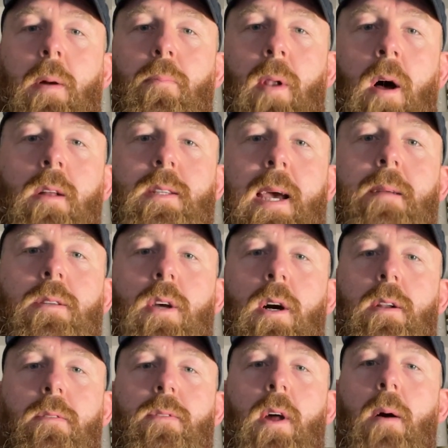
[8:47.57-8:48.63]
plots
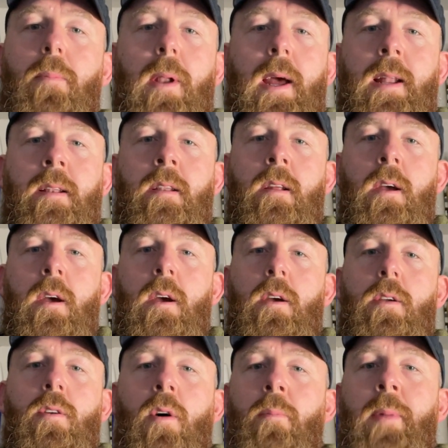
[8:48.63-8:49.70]
outside of Dublin,
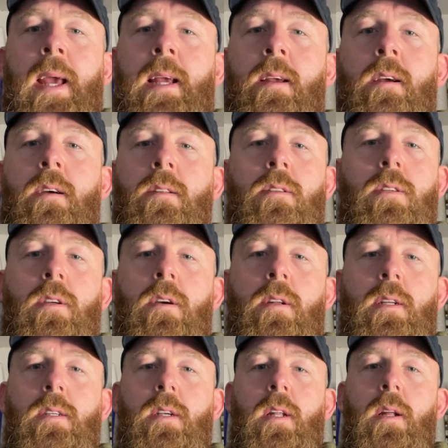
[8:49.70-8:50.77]
your main
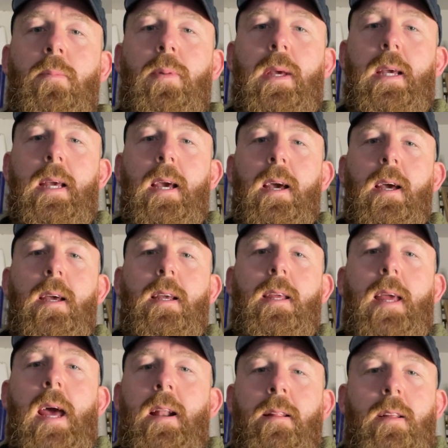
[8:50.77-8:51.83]
concern is going to be
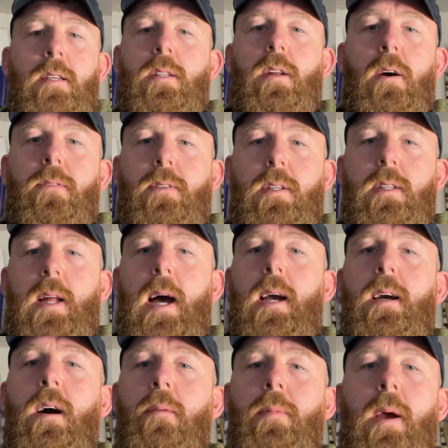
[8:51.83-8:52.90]
getting this stuff to
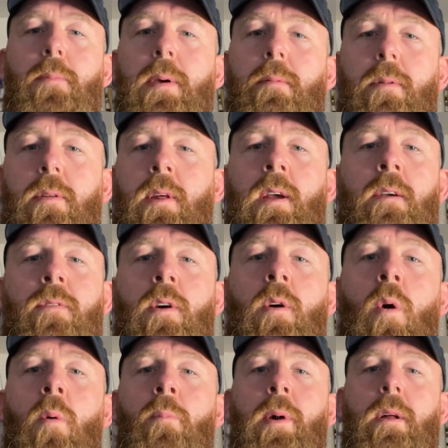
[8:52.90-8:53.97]
stack up. Now, people think if you
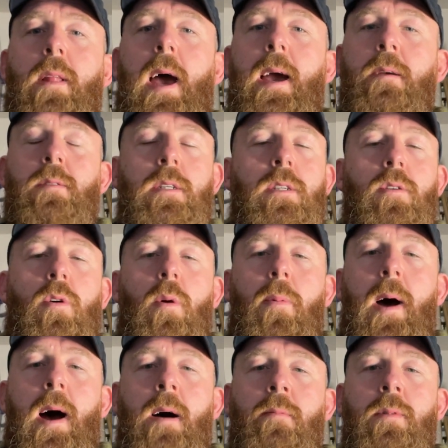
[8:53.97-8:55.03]
go and build houses or
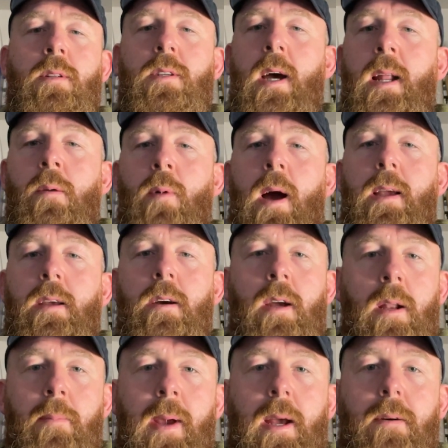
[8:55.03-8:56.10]
apartments anywhere, you're
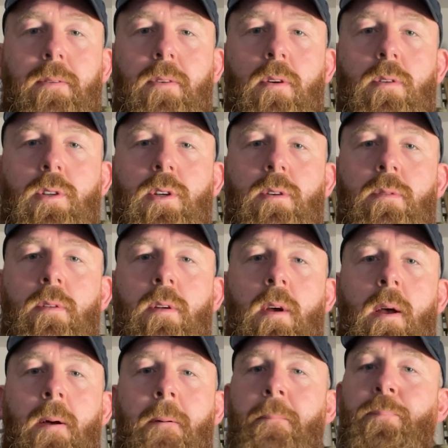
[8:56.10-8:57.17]
going to make a fortune,
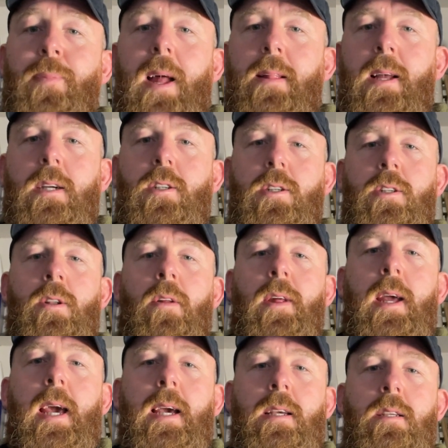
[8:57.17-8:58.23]
and that's just not
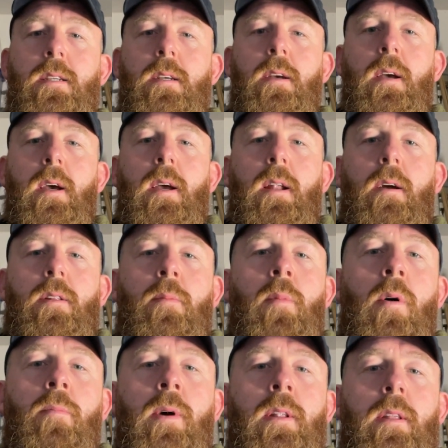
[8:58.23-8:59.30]
the case. At the
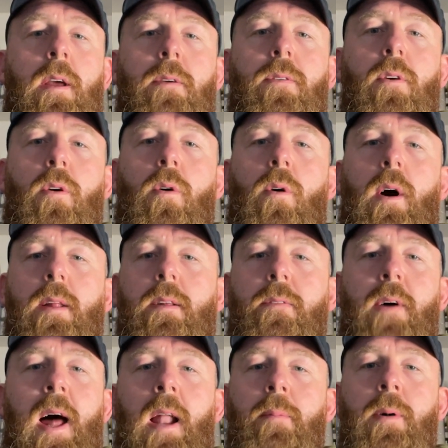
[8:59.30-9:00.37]
moment, if you're a
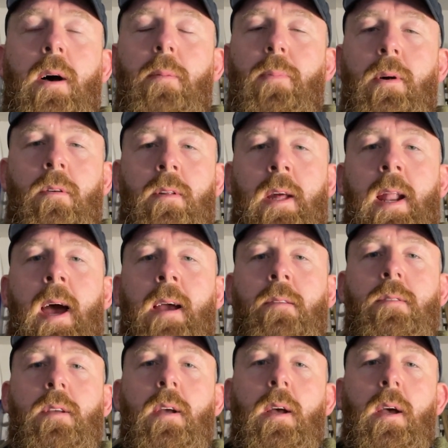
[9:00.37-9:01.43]
developer building
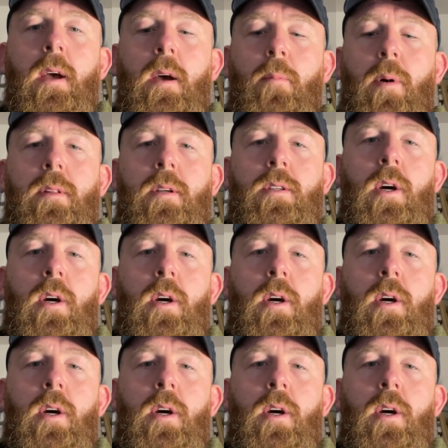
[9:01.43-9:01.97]
out, by the